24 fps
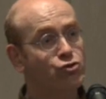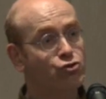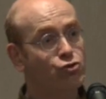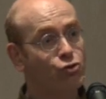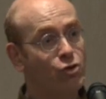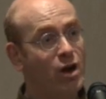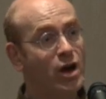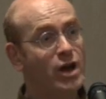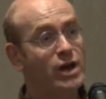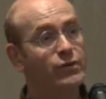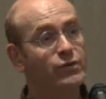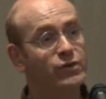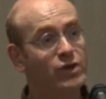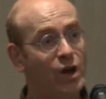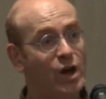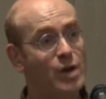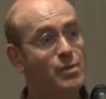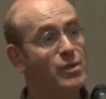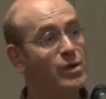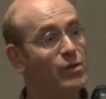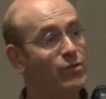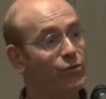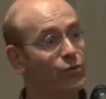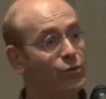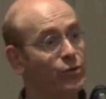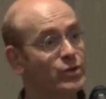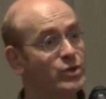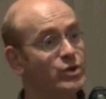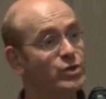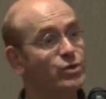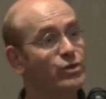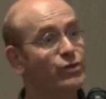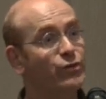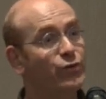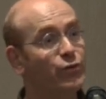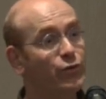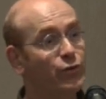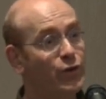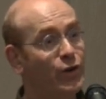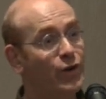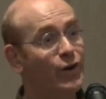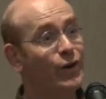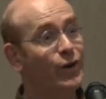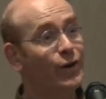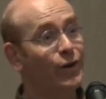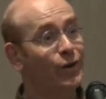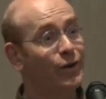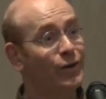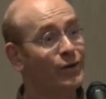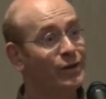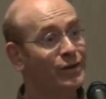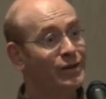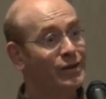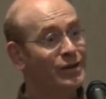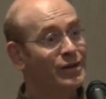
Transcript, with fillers: drive type inference to infer